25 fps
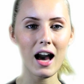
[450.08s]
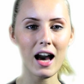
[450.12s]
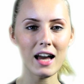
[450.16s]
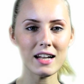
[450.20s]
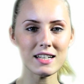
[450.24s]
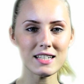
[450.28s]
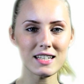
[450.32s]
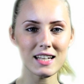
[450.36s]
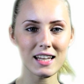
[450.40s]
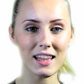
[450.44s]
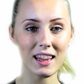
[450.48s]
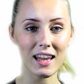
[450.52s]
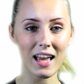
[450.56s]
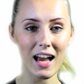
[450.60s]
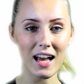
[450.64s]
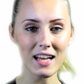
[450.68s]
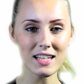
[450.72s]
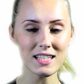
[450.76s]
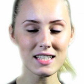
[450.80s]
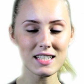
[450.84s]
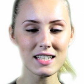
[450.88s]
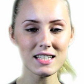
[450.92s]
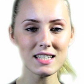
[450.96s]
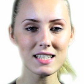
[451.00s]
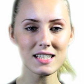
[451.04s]
And at
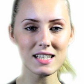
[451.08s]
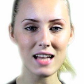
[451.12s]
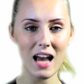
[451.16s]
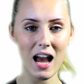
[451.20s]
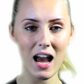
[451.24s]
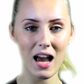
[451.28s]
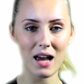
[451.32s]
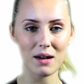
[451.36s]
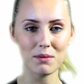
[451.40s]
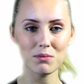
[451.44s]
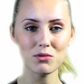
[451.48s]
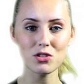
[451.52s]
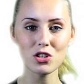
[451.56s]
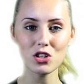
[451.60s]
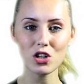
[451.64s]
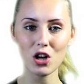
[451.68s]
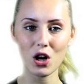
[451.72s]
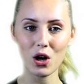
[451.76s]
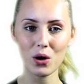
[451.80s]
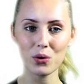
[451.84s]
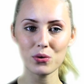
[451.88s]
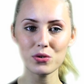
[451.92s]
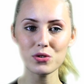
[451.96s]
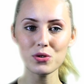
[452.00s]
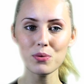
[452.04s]
last it's time to
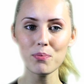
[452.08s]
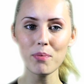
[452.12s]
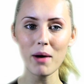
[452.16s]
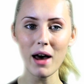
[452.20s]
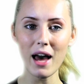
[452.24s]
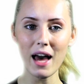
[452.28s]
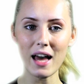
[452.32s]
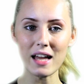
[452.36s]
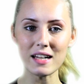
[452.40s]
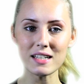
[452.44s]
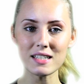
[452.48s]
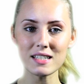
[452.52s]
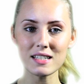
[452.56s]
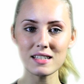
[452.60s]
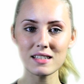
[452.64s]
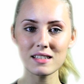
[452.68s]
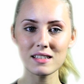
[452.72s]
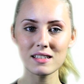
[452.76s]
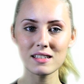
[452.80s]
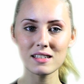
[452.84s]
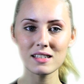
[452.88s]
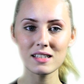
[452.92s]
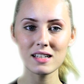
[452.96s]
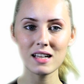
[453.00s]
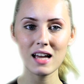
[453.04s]
go to bed.
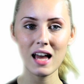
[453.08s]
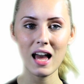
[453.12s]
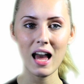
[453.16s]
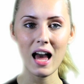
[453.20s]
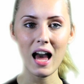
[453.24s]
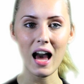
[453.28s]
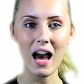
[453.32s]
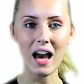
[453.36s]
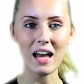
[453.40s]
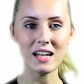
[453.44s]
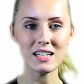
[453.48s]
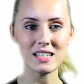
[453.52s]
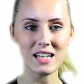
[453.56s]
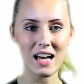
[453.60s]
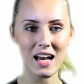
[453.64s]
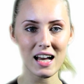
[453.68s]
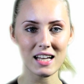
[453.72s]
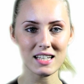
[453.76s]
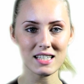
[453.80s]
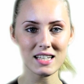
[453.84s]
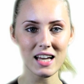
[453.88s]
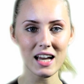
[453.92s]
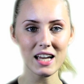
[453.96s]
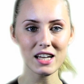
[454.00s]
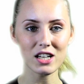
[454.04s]
And
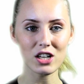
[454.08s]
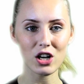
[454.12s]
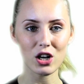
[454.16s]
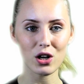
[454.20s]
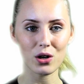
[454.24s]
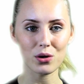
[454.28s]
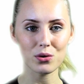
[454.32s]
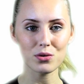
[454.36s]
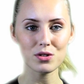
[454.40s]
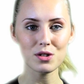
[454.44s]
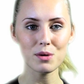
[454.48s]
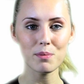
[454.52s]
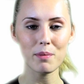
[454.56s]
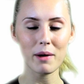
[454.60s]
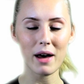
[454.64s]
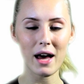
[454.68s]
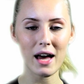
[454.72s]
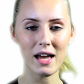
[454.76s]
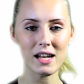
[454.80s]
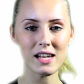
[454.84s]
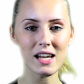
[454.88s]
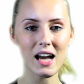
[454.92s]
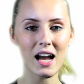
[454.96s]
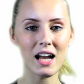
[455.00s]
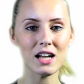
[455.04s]
as I go to
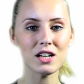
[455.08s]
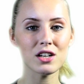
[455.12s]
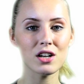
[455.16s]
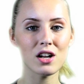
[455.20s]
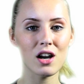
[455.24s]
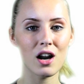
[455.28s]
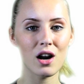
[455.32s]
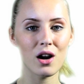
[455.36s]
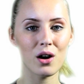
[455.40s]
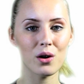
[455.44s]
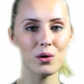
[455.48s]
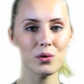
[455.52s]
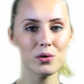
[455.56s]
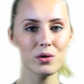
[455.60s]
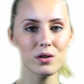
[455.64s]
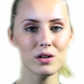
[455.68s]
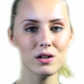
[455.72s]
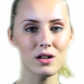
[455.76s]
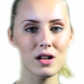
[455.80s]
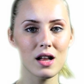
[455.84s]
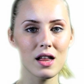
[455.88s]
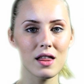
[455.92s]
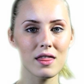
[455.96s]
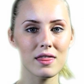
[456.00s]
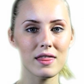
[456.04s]
bed, I know
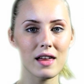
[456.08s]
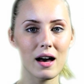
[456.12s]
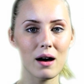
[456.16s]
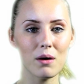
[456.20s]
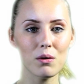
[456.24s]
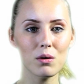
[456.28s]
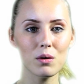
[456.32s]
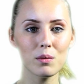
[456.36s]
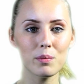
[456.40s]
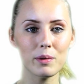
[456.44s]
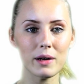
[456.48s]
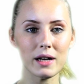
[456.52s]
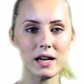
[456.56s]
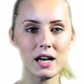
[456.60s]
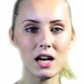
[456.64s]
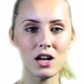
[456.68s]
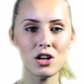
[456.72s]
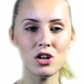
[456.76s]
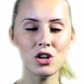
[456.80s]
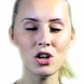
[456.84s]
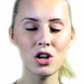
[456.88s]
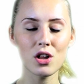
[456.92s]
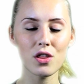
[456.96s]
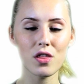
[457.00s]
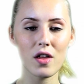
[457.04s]
there will be
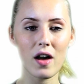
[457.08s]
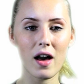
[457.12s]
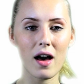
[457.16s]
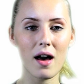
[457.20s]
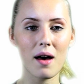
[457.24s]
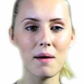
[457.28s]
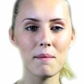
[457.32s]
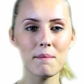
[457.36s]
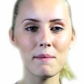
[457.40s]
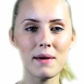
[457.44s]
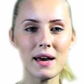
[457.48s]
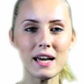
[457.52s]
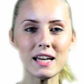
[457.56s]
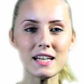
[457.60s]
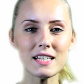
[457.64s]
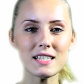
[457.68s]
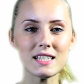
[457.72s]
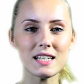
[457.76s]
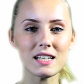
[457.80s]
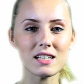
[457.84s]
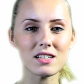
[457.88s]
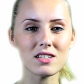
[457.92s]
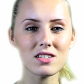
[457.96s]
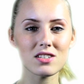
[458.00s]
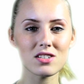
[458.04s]
another
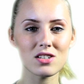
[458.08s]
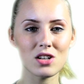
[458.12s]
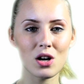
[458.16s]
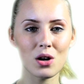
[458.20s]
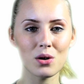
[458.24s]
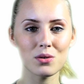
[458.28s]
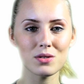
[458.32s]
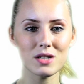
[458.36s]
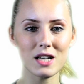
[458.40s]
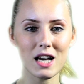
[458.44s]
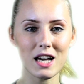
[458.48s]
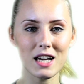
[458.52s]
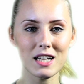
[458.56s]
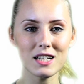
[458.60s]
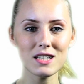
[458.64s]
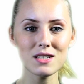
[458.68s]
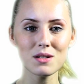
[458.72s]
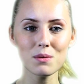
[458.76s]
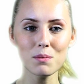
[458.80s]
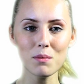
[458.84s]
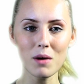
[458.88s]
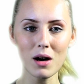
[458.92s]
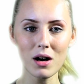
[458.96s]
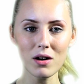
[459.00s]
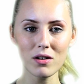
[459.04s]
amazing snow day
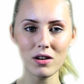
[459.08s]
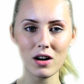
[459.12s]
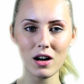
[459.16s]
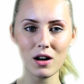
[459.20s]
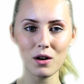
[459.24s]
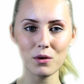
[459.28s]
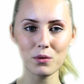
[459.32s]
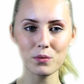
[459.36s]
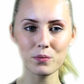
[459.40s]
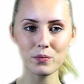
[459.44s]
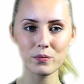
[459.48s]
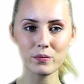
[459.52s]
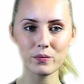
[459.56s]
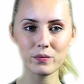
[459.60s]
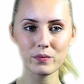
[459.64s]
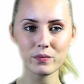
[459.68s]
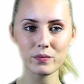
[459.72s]
tomorrow.